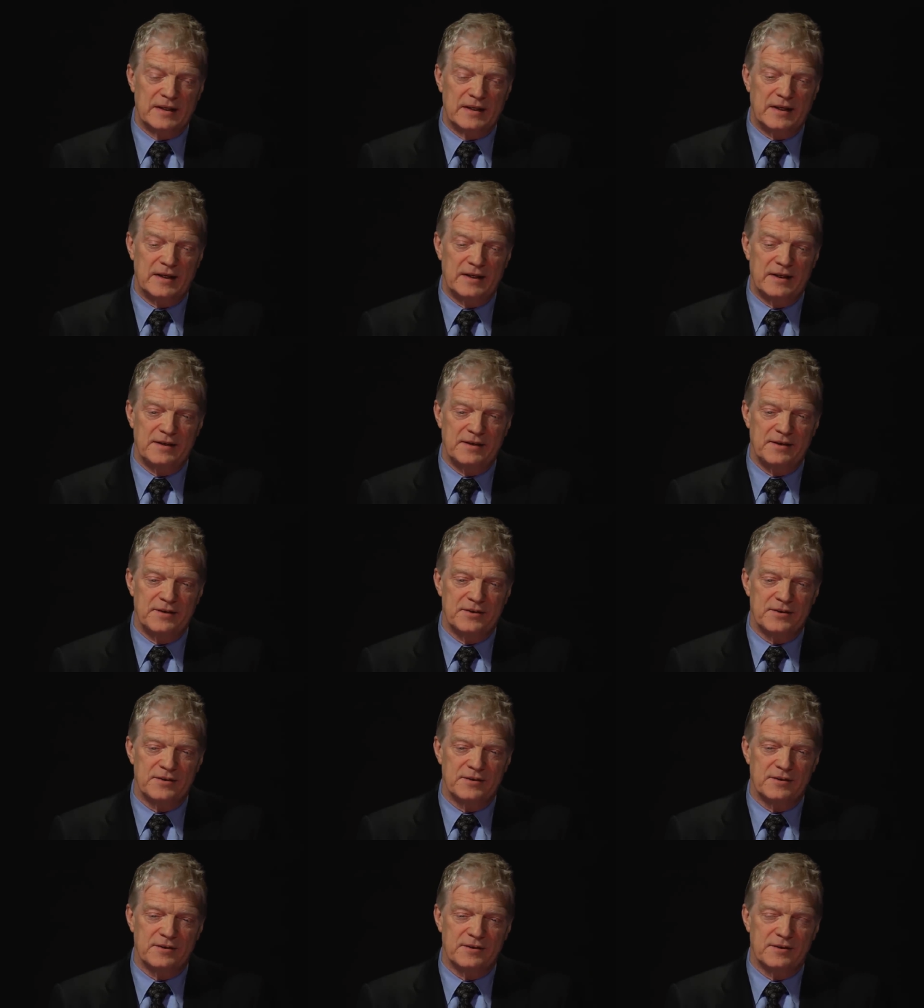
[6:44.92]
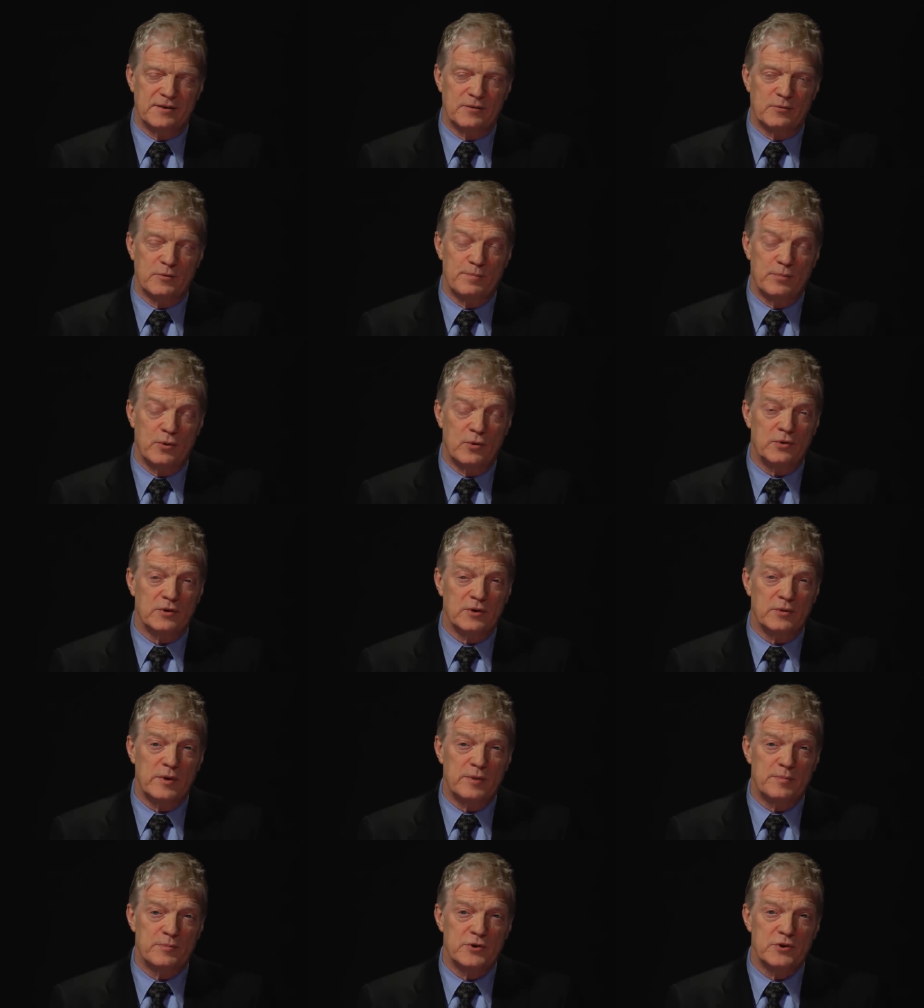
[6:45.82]
And the report that
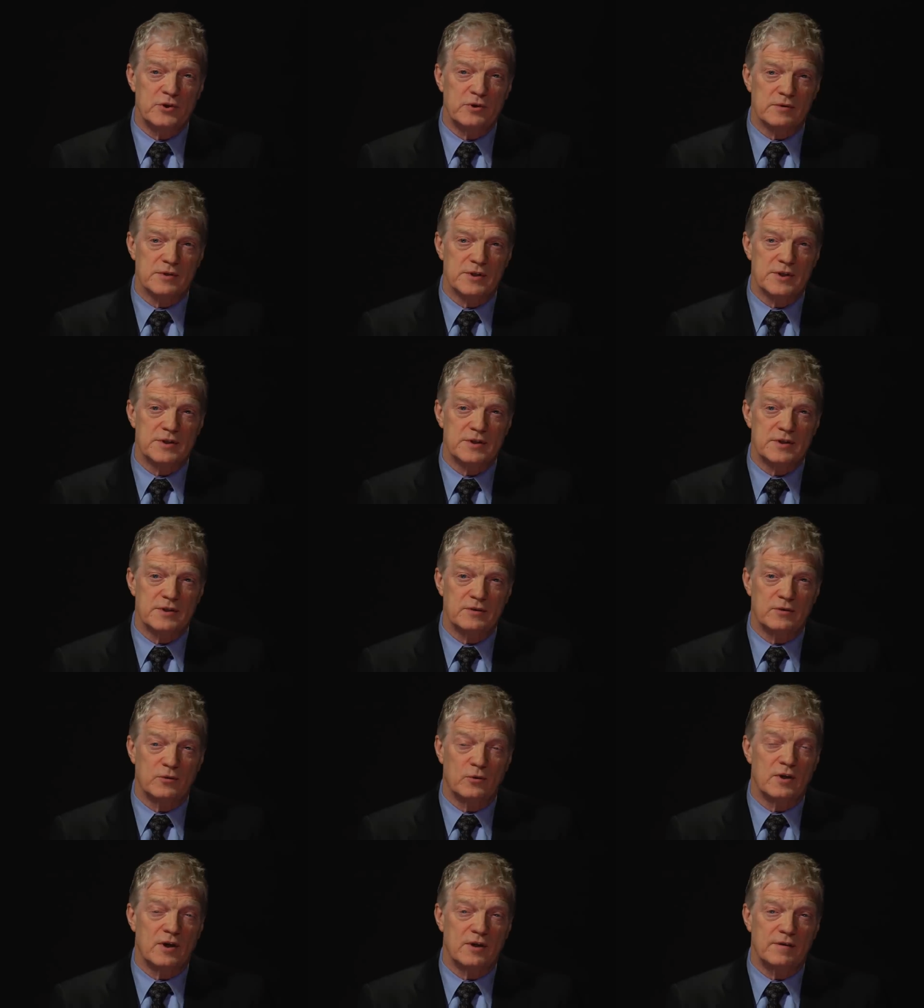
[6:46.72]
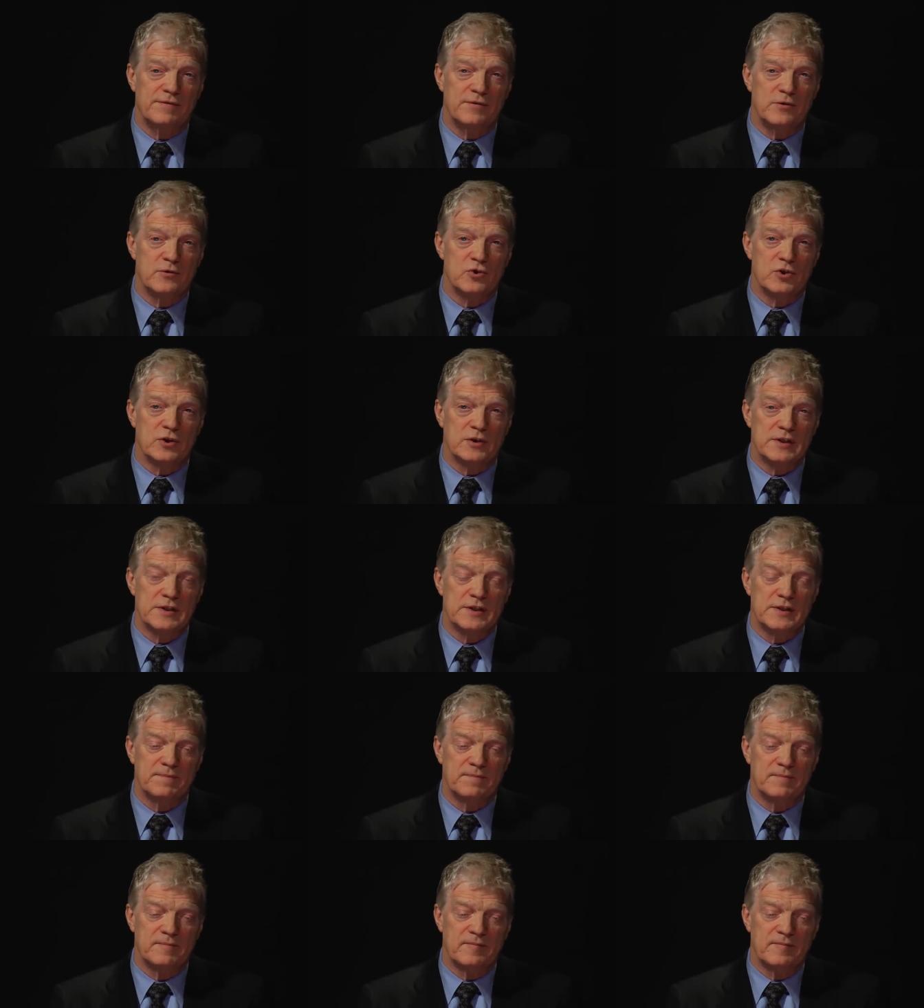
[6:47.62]
we produced, All Our Futures,